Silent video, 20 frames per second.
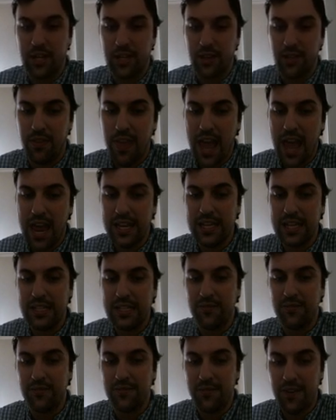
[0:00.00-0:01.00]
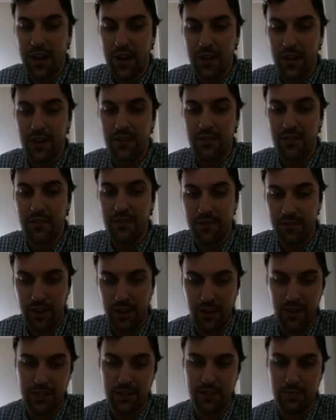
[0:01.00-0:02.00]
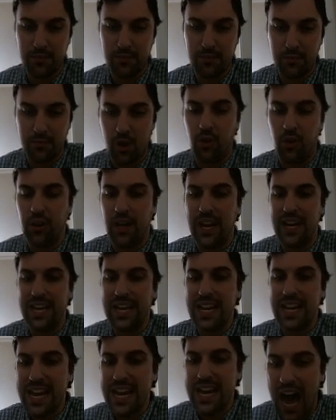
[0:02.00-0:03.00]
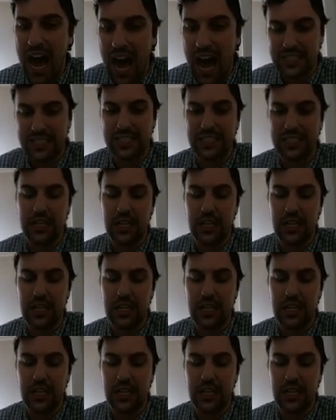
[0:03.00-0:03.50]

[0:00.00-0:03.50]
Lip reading: That is very, very small and not